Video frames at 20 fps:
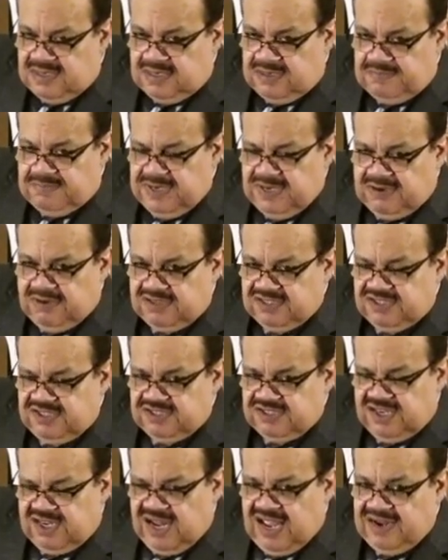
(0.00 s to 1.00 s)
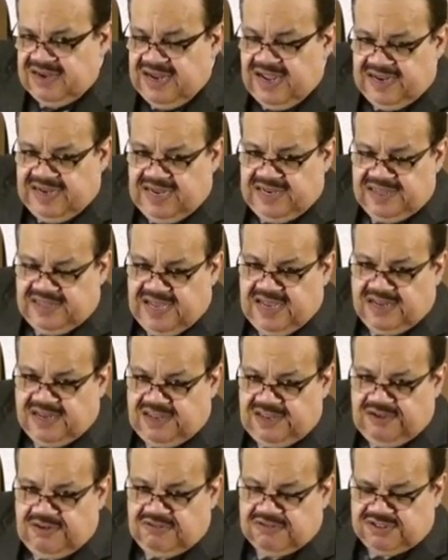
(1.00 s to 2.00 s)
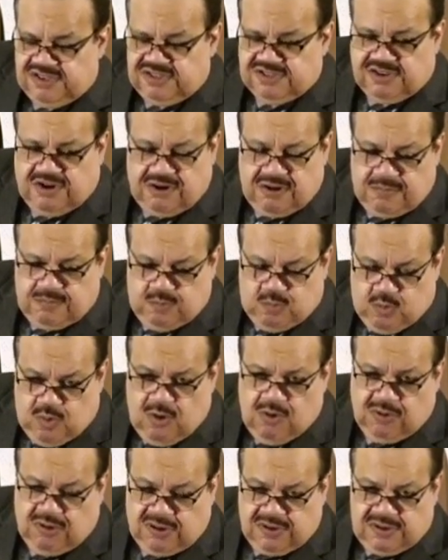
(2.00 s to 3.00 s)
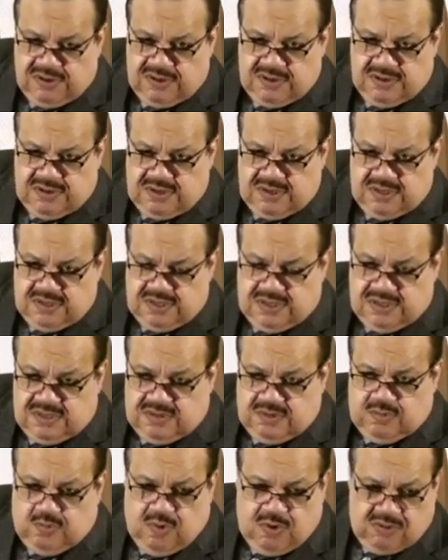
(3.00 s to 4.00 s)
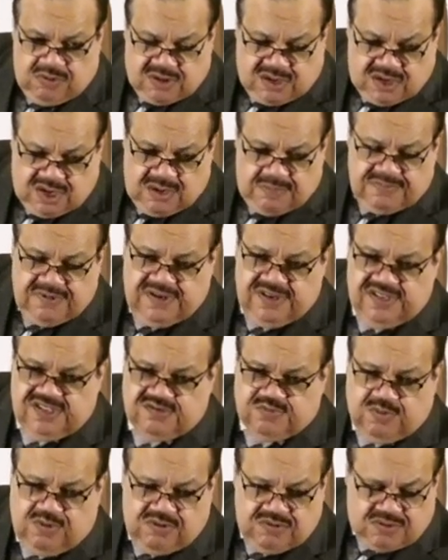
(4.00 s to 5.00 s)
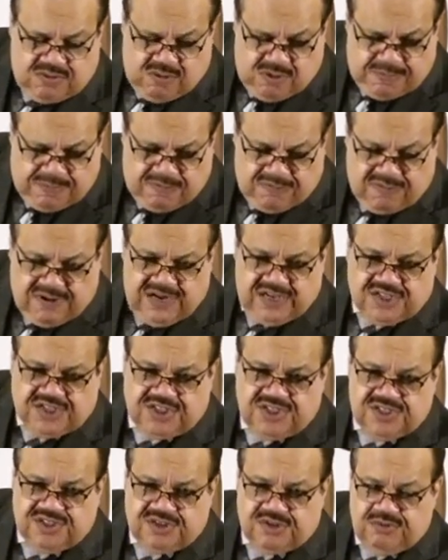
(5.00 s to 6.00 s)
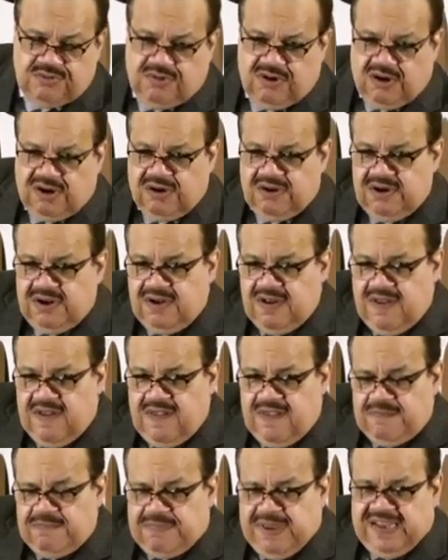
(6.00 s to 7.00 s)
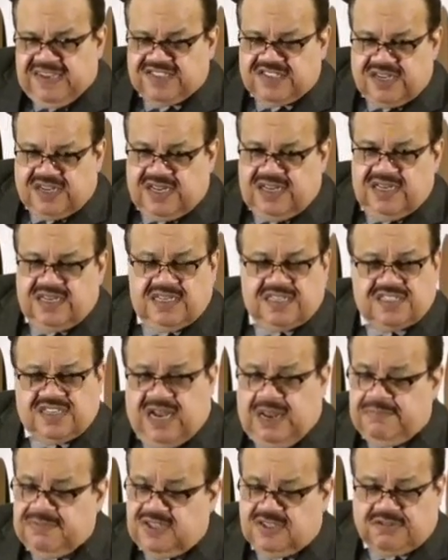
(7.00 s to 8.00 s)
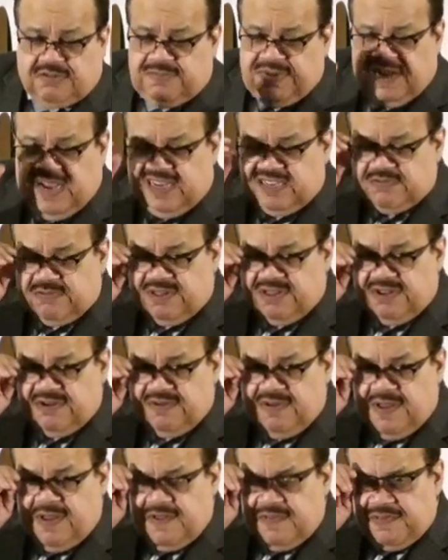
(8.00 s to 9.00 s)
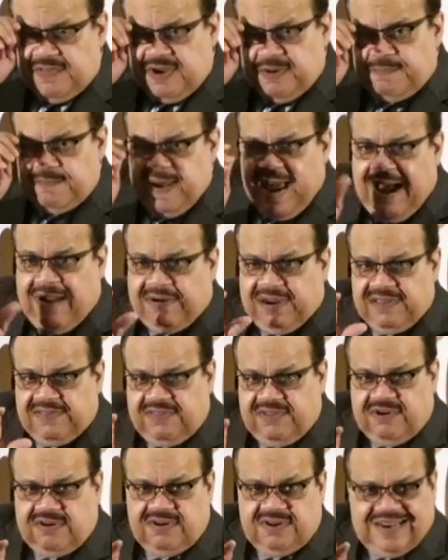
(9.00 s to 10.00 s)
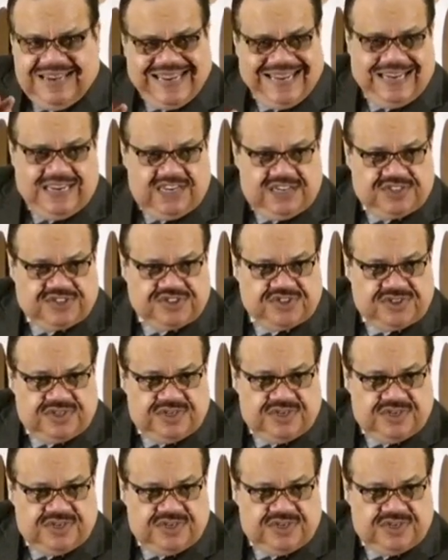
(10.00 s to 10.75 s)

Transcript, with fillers: Because there's a lot, now they, they use the term woke. Woke companies, woke corporations who are basically, listen, I'm just going to be honest with you, they're bowing their knees.